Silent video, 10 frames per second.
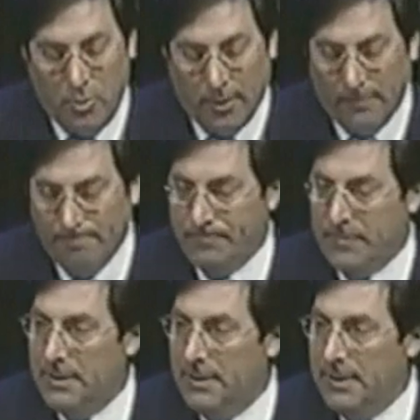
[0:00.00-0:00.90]
in a new era.
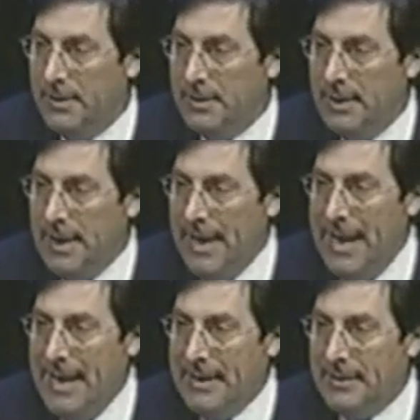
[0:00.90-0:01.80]

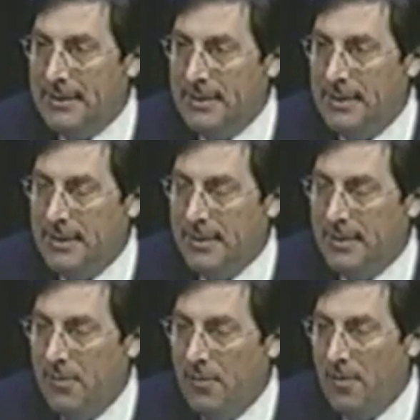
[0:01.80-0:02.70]
And
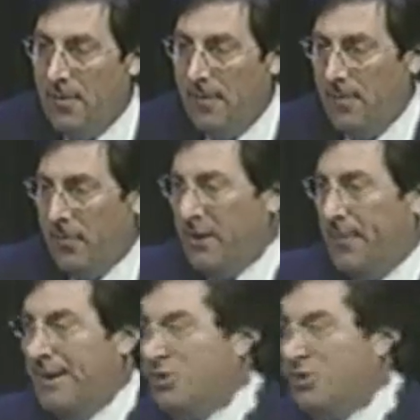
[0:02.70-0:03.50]
the